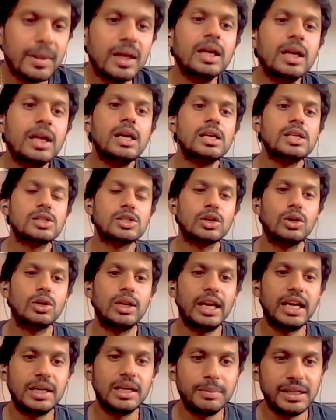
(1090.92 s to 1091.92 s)
Yeah.
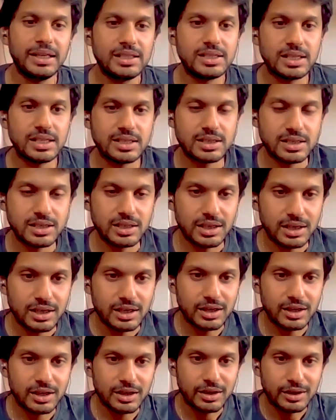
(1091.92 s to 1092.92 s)
So let me
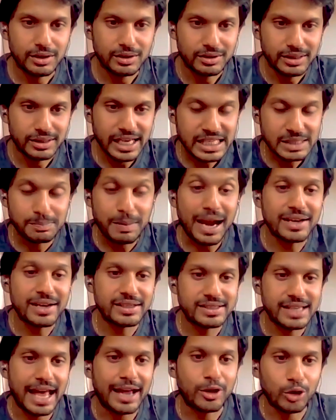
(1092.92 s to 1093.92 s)
just
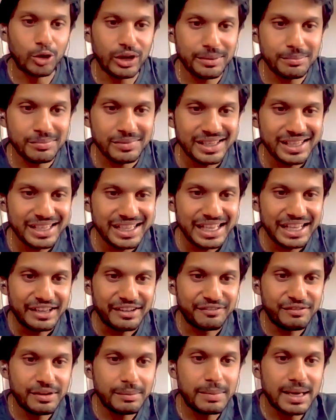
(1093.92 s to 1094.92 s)
expand this acronym.
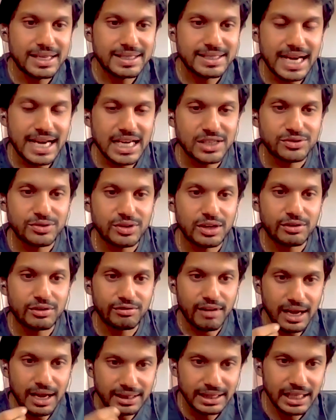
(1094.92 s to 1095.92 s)
VIBA
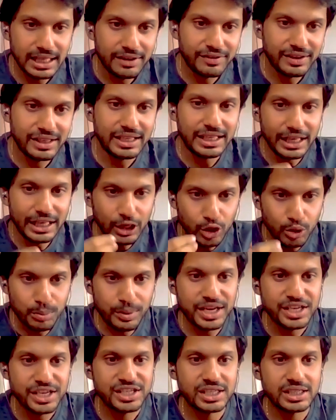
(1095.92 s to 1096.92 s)
stands for
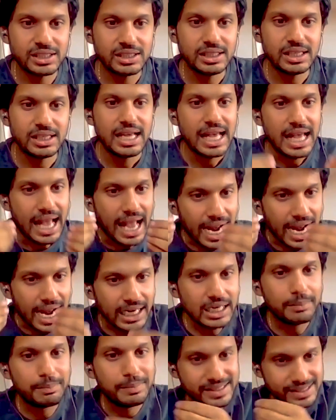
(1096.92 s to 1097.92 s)
Vagdevi Incubation
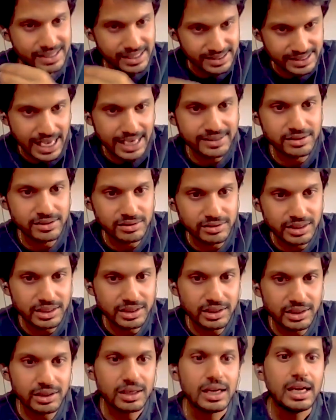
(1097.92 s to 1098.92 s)
and Business
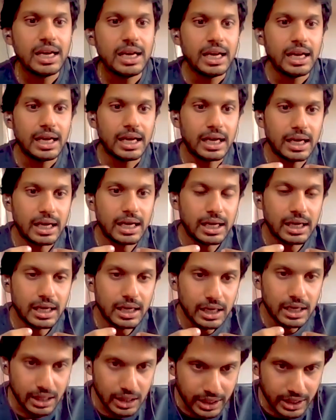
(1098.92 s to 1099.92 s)
Accelerator.
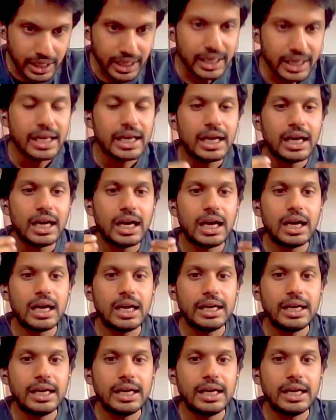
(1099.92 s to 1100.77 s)
Okay,